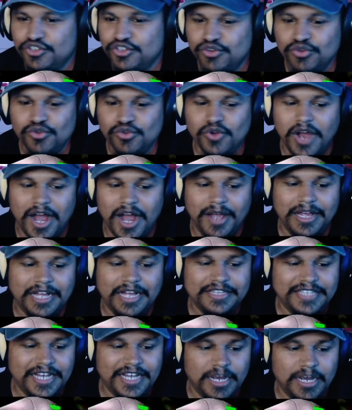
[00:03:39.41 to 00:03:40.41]
Cool. I,
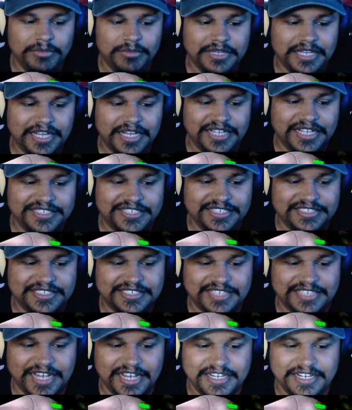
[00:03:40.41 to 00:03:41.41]
I think I'm less
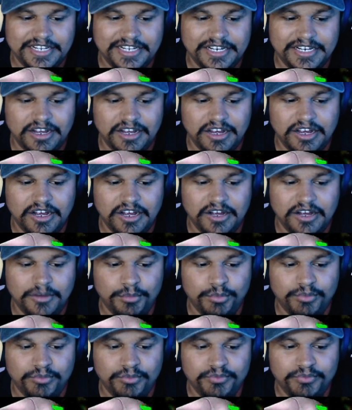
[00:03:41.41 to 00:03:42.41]
excited
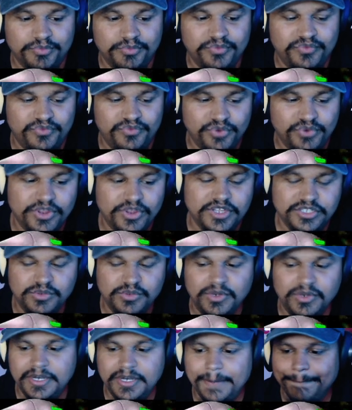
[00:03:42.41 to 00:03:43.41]
um, for
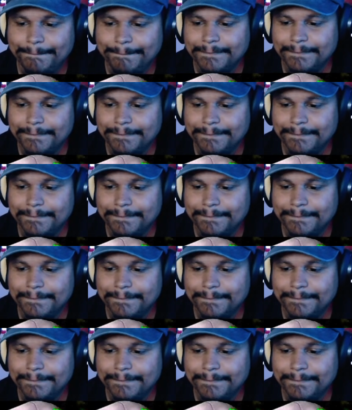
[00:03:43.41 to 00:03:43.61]
this one.